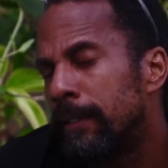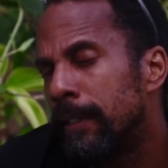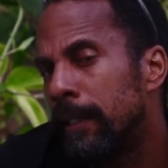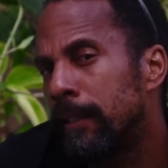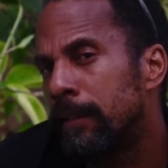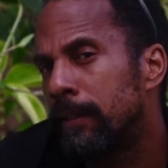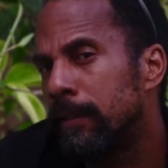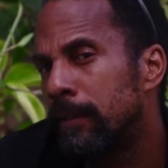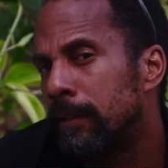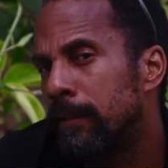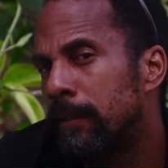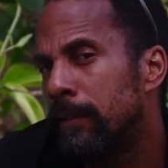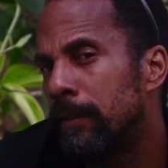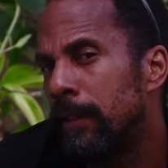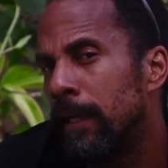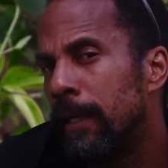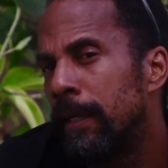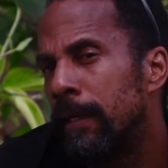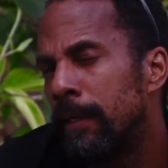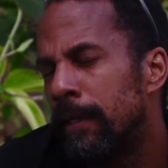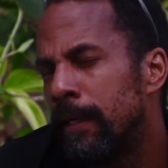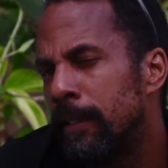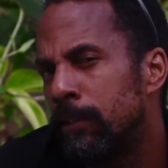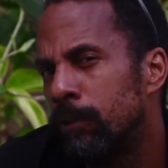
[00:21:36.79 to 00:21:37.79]
that's
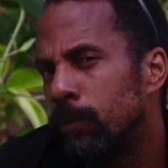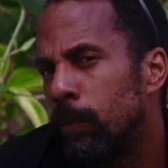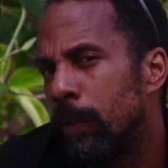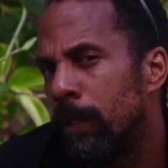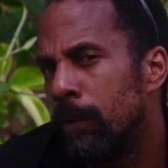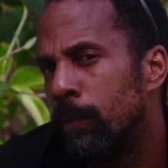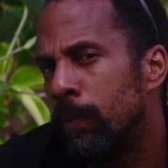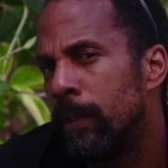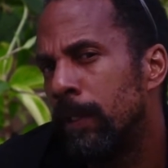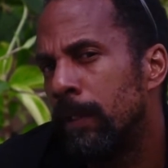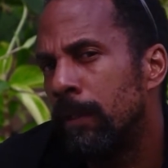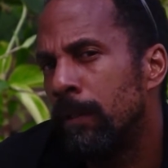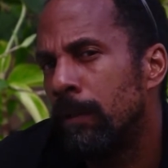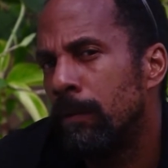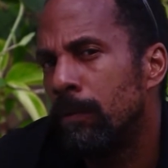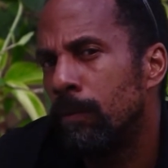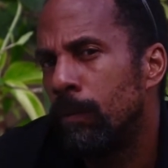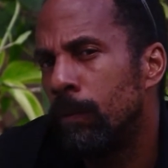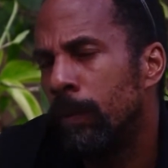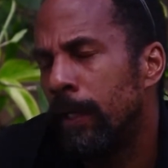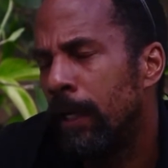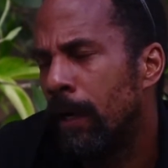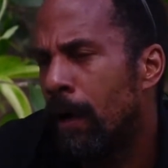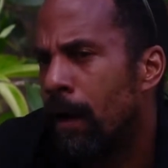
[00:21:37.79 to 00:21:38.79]
where
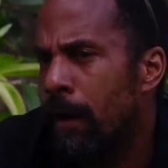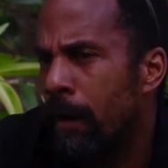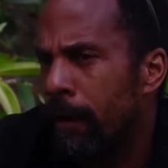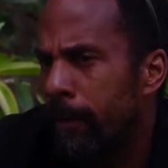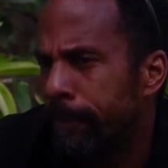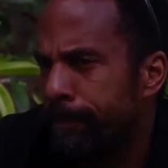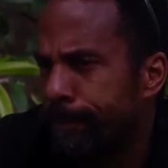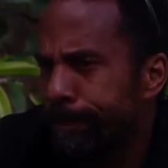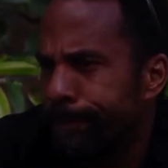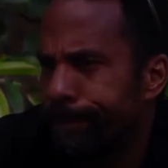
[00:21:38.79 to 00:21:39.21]
we are.